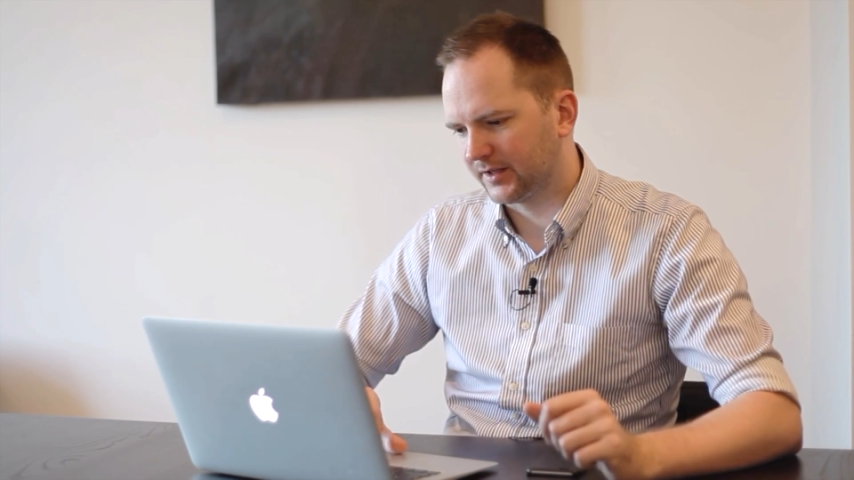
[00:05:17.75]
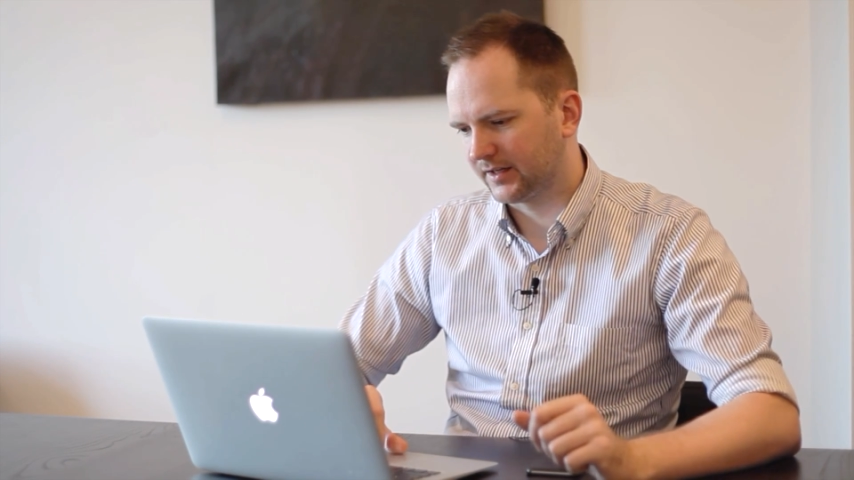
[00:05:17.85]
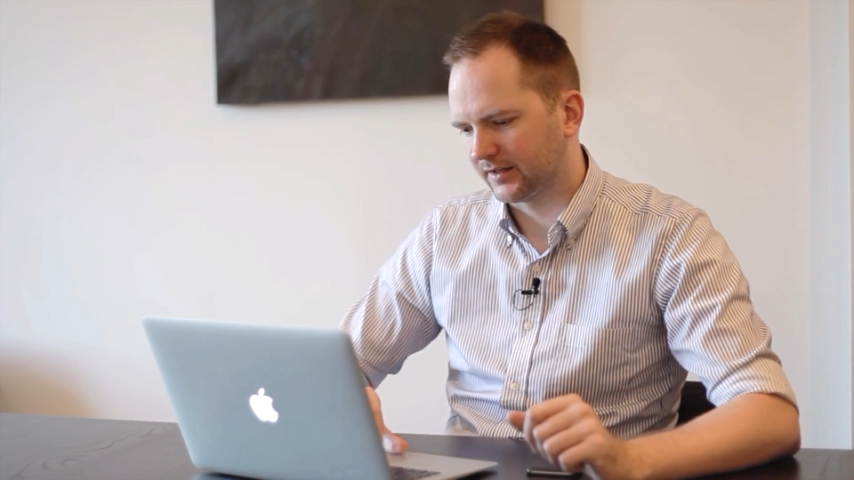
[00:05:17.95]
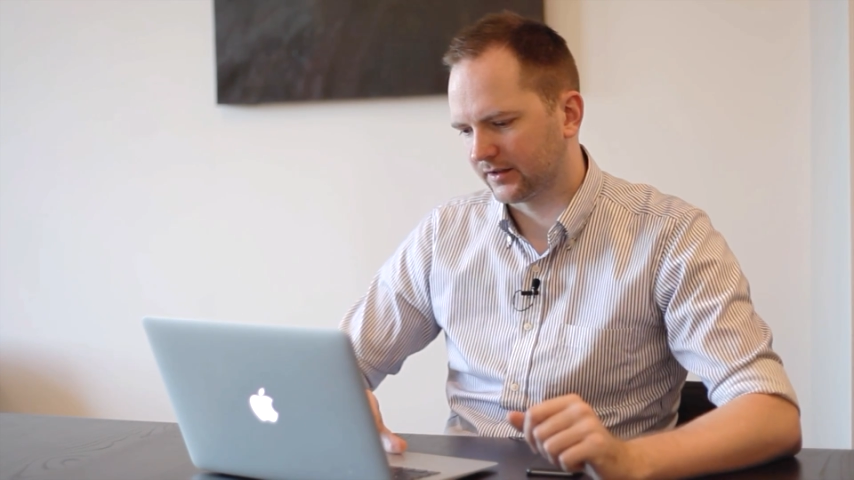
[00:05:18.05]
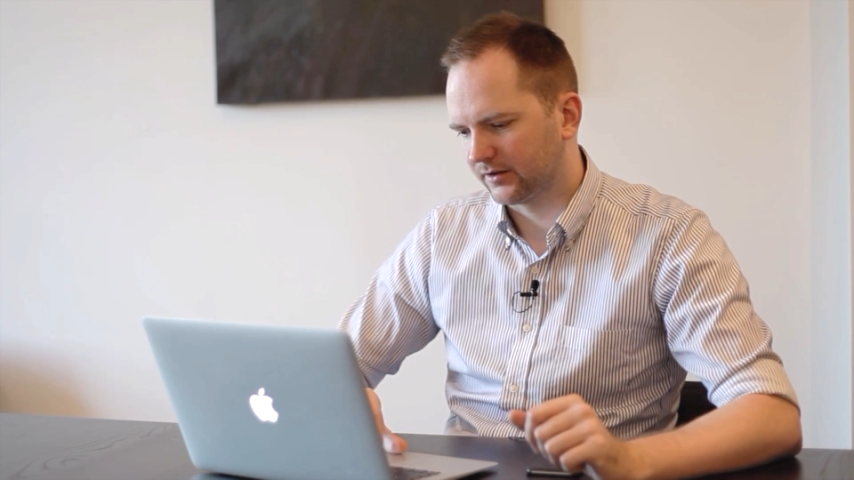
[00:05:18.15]

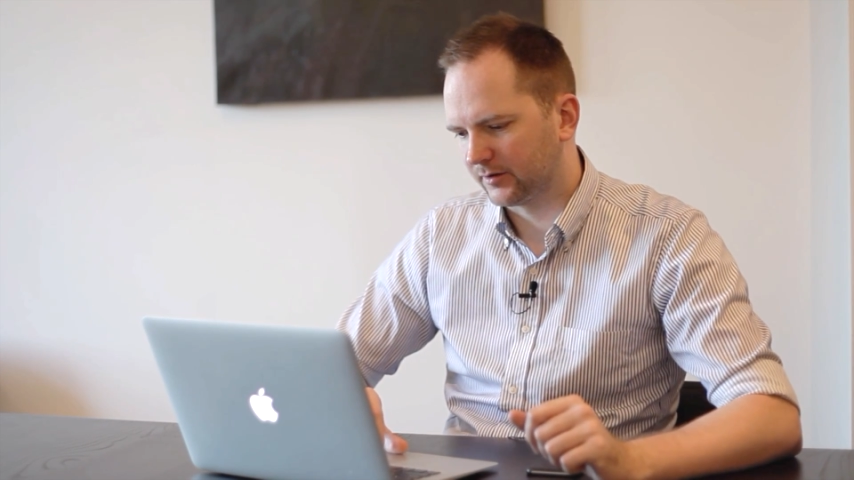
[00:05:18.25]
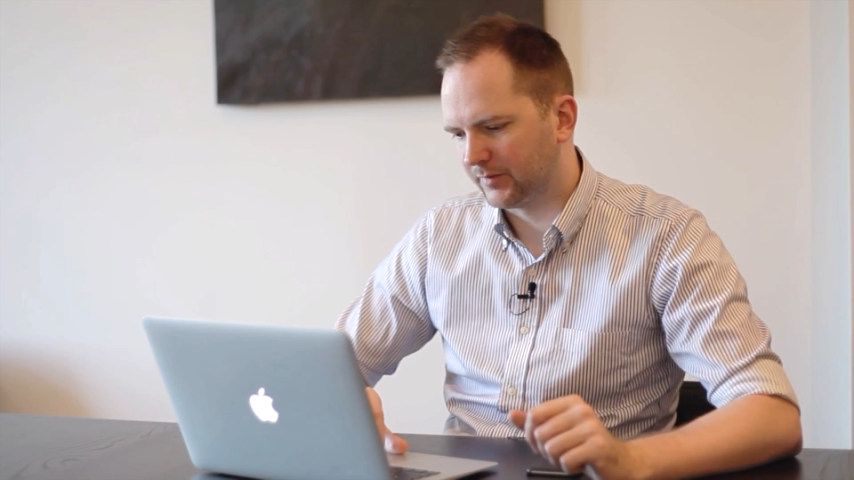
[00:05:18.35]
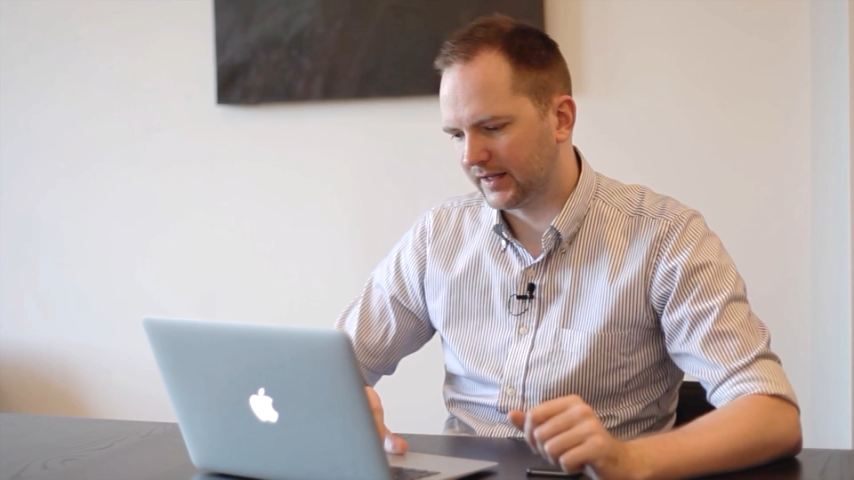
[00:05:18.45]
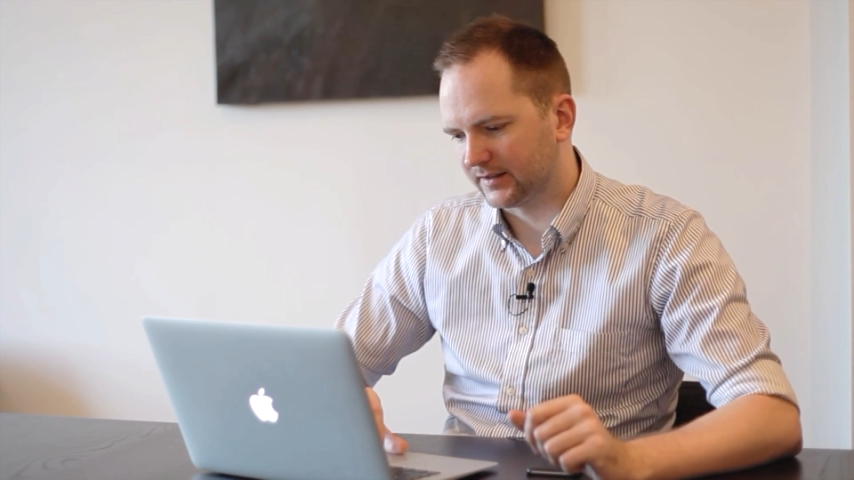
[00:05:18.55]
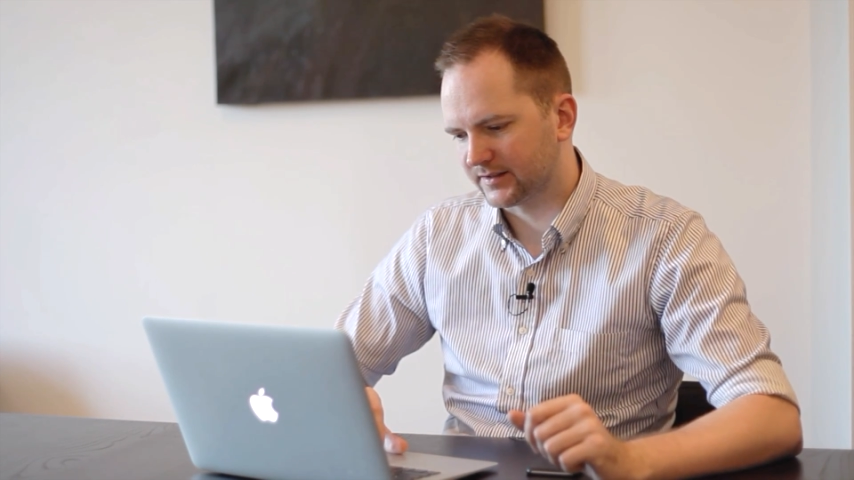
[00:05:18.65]
getting a good
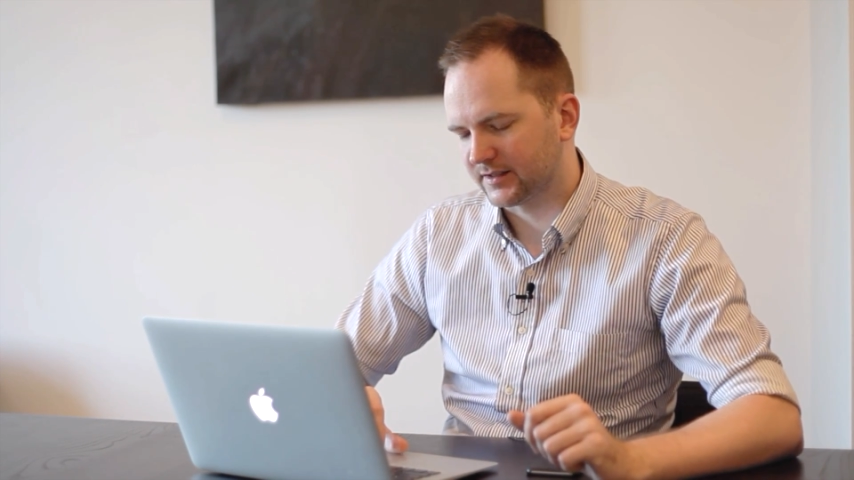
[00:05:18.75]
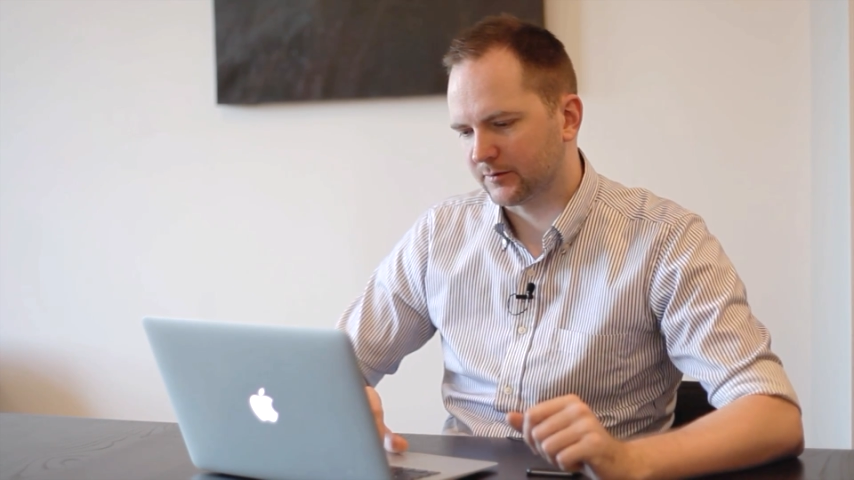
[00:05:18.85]
balanced